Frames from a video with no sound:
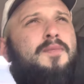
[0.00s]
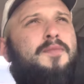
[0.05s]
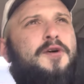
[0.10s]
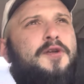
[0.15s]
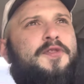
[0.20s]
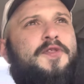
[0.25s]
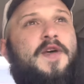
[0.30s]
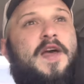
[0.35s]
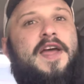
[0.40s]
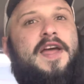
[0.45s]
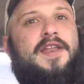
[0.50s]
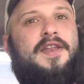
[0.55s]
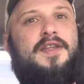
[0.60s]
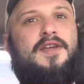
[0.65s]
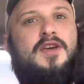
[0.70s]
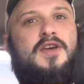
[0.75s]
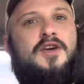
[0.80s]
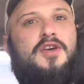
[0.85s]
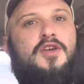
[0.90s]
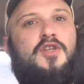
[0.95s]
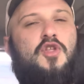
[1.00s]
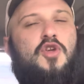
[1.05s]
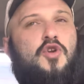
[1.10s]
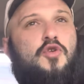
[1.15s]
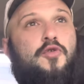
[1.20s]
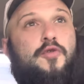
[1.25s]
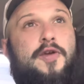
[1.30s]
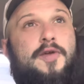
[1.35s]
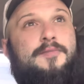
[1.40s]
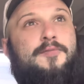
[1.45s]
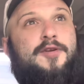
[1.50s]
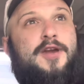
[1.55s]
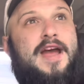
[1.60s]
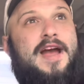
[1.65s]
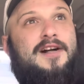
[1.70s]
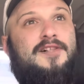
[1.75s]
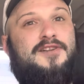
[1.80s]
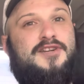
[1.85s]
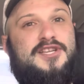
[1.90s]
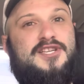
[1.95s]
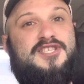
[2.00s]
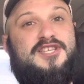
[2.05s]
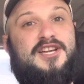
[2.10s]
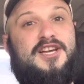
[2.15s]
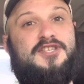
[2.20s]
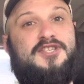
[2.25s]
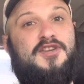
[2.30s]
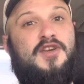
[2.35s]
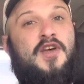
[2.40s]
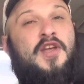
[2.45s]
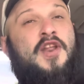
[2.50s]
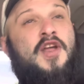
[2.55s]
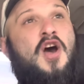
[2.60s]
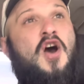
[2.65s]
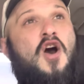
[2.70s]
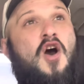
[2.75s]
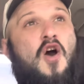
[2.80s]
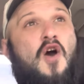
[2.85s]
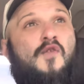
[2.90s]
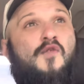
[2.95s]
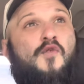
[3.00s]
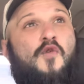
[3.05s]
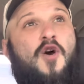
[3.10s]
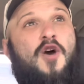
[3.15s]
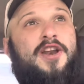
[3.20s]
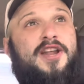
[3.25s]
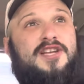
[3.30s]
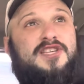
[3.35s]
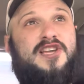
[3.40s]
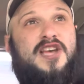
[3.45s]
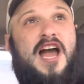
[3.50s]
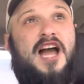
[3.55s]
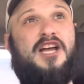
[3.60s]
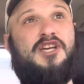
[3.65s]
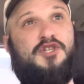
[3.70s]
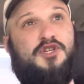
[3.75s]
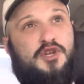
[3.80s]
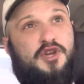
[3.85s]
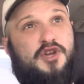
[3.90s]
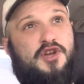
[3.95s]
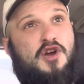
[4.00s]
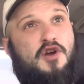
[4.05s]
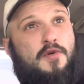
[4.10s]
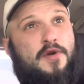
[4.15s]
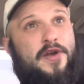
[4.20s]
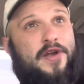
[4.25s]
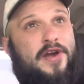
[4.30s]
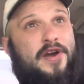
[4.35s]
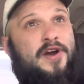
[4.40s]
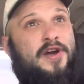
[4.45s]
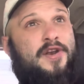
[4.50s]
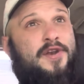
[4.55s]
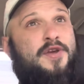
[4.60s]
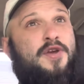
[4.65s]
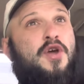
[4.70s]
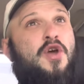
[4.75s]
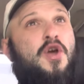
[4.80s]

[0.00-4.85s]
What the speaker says: But then, the grim reality sets in of what is actually going on.